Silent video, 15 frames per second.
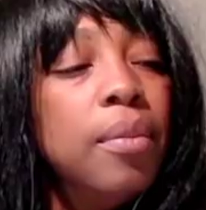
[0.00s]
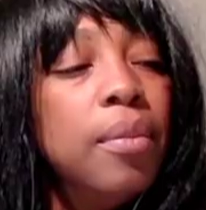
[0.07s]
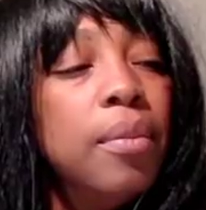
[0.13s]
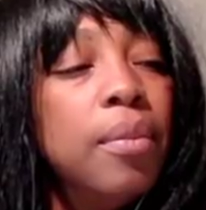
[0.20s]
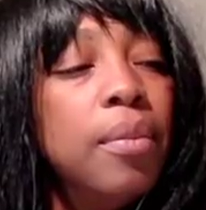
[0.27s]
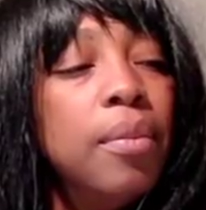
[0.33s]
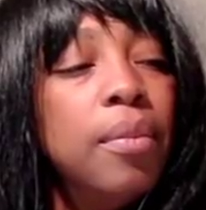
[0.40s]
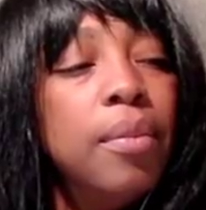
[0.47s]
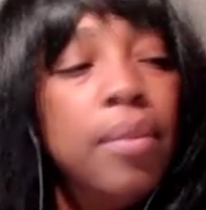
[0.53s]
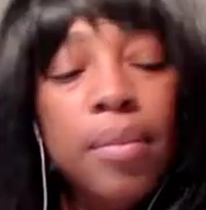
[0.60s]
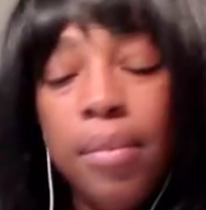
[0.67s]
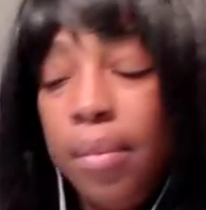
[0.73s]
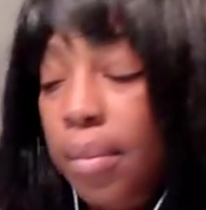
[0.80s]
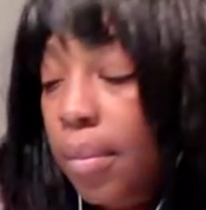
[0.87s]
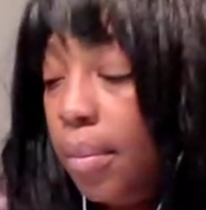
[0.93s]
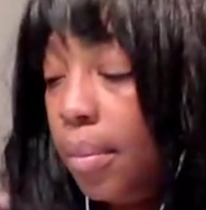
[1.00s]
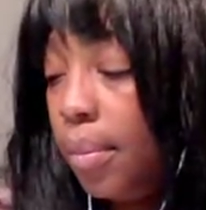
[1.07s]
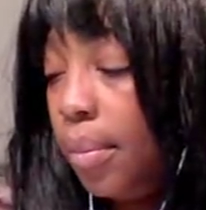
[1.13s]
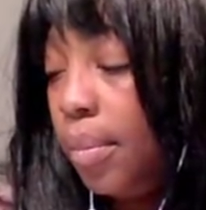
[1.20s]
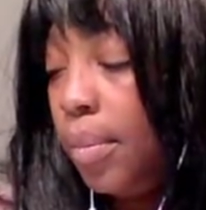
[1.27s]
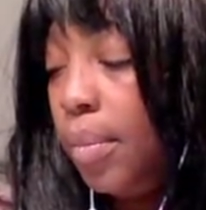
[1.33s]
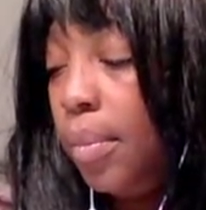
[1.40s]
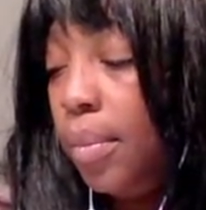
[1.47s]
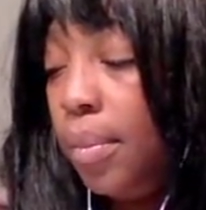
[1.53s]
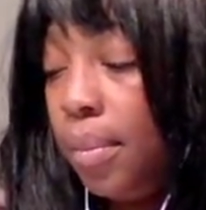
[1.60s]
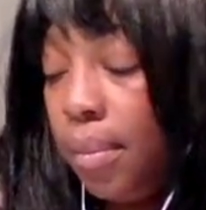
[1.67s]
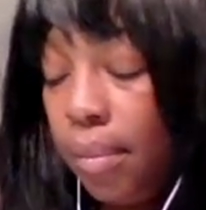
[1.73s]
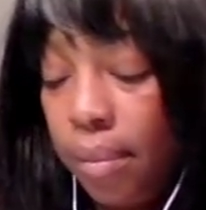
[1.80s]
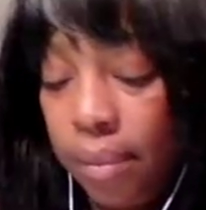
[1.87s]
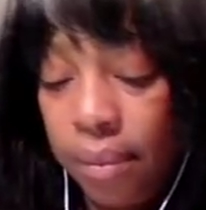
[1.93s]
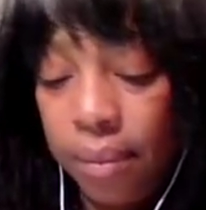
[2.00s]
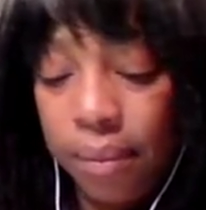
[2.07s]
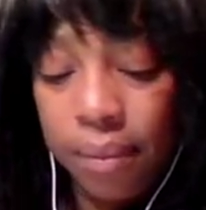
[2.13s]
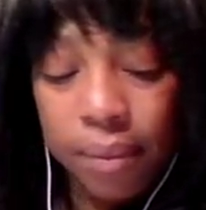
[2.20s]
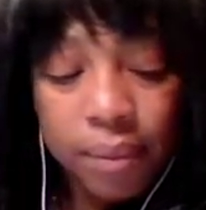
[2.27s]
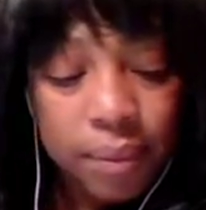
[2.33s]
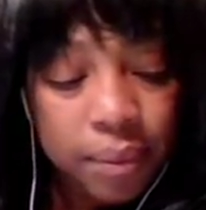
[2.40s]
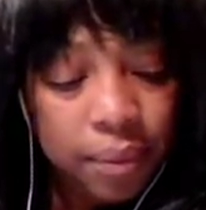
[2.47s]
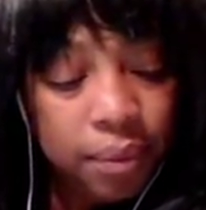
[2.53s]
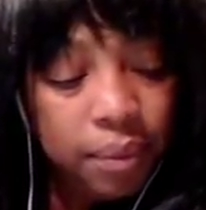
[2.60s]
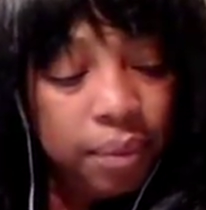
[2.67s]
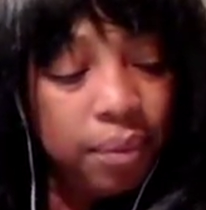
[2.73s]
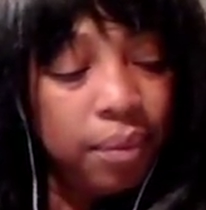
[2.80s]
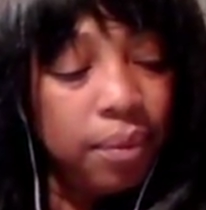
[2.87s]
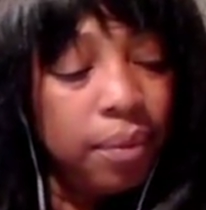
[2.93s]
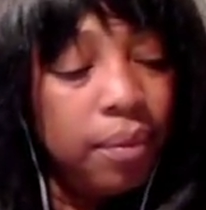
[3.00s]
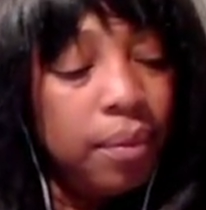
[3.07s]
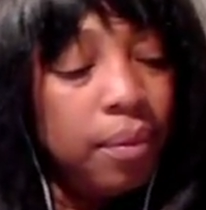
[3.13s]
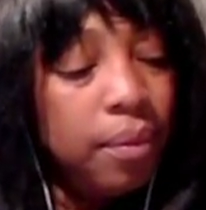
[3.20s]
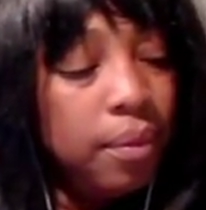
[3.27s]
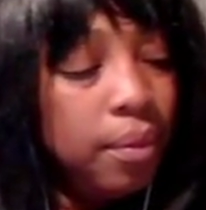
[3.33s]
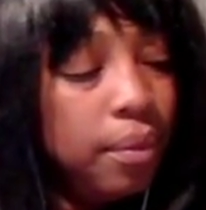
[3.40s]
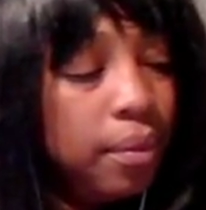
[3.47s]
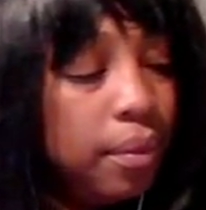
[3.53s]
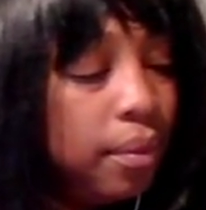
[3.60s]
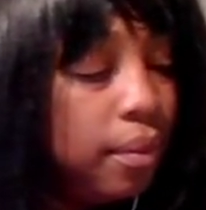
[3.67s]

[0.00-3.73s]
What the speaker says: No one is speaking in this clip.